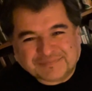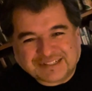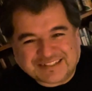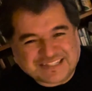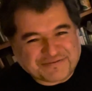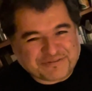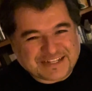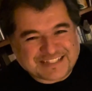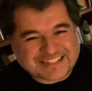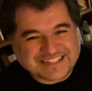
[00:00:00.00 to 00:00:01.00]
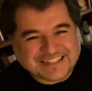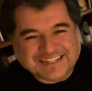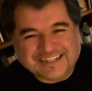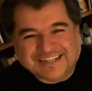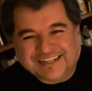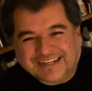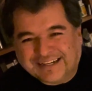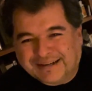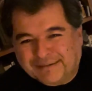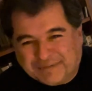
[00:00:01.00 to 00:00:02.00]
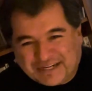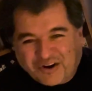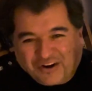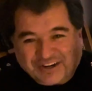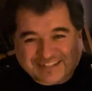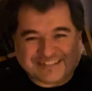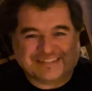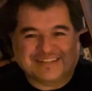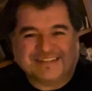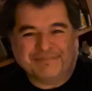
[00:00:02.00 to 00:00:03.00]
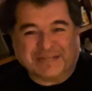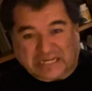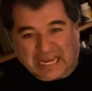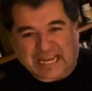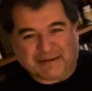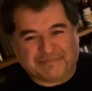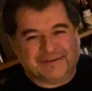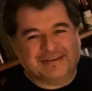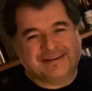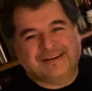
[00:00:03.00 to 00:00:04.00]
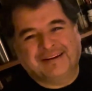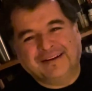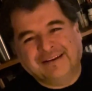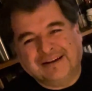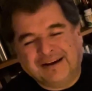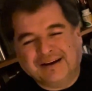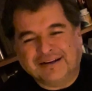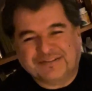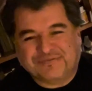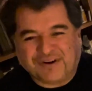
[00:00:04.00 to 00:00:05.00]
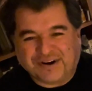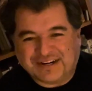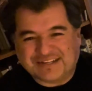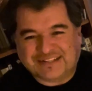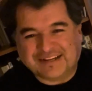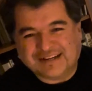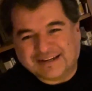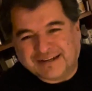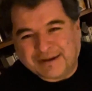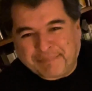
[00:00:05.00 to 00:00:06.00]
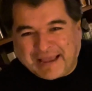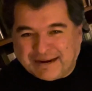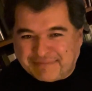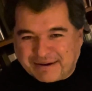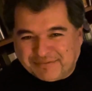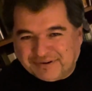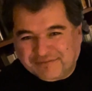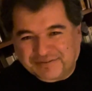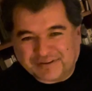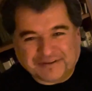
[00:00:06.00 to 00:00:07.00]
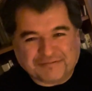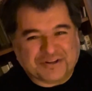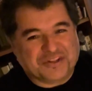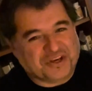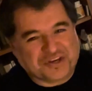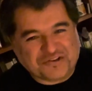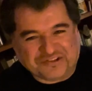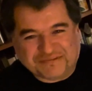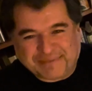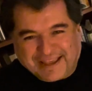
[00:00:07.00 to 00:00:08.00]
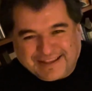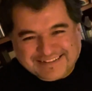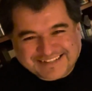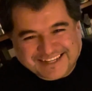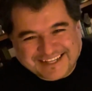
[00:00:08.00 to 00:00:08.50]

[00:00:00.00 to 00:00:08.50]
different, big artist, big name, as far as a band member of one of the hugest bands.